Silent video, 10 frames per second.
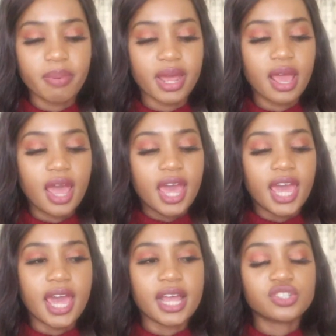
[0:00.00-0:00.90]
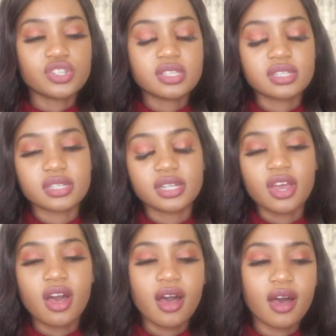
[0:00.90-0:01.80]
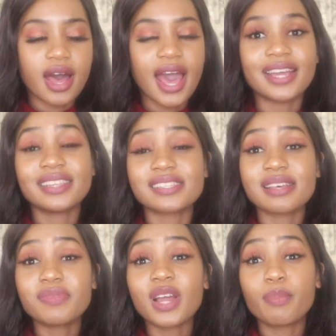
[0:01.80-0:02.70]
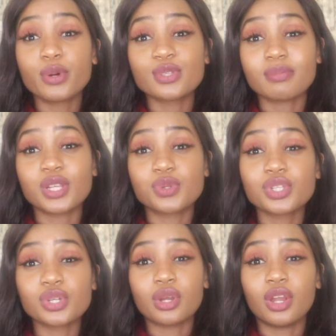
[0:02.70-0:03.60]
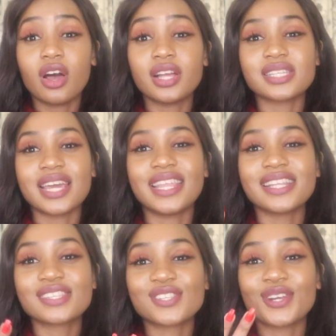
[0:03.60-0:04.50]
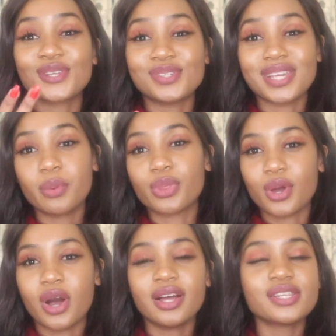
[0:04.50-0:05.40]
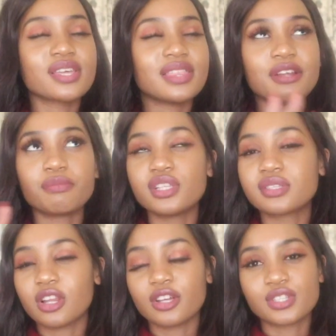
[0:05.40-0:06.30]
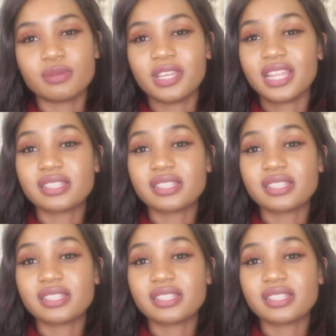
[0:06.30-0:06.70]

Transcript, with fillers: But it just, yeah, I, there's something I post on my Twitter a lot, and that's start your day with God. That means a lot to me.